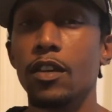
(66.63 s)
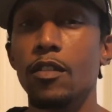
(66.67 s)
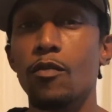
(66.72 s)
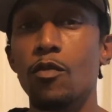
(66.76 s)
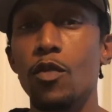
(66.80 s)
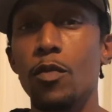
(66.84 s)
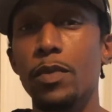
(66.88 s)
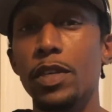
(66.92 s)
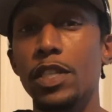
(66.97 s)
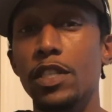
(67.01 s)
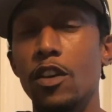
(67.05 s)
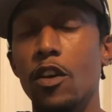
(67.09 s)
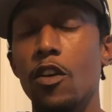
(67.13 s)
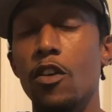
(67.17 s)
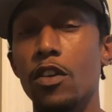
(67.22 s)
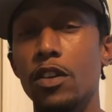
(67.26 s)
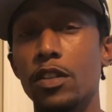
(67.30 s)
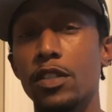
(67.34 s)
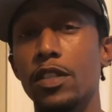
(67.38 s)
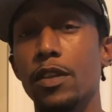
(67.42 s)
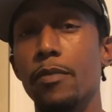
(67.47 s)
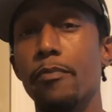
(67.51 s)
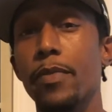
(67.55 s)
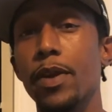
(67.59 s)
We'll be
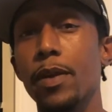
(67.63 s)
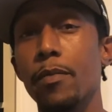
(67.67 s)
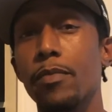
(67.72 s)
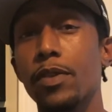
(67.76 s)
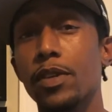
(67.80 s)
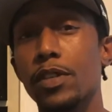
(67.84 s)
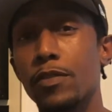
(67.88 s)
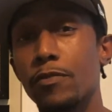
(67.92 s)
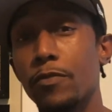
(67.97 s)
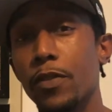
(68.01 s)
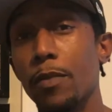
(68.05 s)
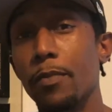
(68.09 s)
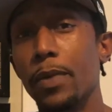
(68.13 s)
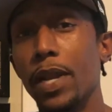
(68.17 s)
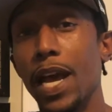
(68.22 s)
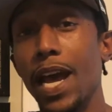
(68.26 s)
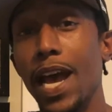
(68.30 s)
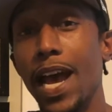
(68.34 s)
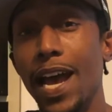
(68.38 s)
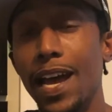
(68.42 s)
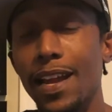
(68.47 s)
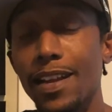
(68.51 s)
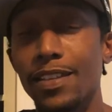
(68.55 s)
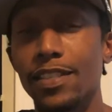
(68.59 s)
talking to members from the
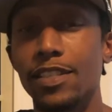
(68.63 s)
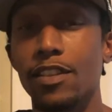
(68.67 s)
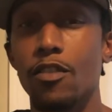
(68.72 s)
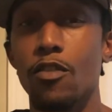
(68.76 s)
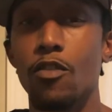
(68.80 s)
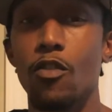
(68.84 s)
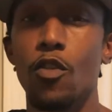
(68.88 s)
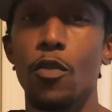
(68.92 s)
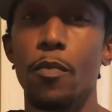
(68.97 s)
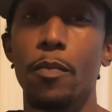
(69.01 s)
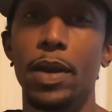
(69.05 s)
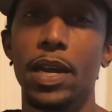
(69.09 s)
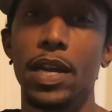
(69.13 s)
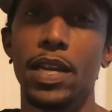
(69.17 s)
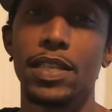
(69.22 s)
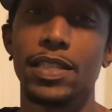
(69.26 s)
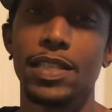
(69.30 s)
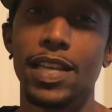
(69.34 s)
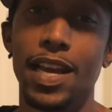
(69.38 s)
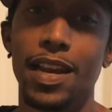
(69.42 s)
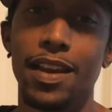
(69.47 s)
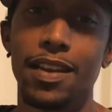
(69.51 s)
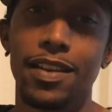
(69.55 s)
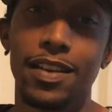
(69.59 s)
hottest go-go
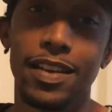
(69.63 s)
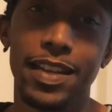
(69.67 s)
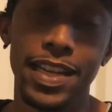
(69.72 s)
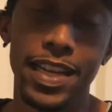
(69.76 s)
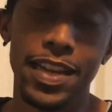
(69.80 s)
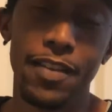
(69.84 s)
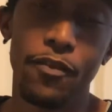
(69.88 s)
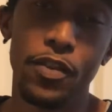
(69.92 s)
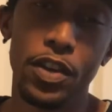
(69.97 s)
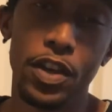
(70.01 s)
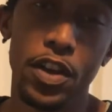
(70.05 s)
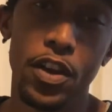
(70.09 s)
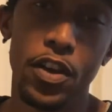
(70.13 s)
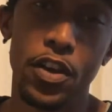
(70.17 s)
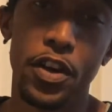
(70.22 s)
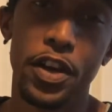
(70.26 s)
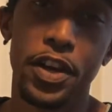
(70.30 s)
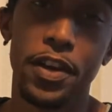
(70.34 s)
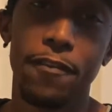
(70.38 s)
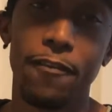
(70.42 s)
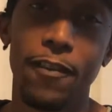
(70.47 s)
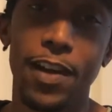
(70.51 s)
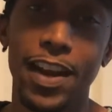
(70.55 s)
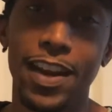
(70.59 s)
bands out of the DMV
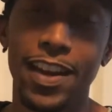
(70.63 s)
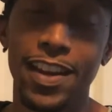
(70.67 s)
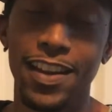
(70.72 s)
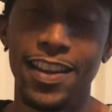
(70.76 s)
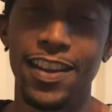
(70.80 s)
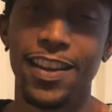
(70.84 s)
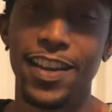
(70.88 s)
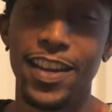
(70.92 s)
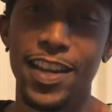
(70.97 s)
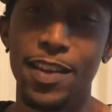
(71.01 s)
area right here.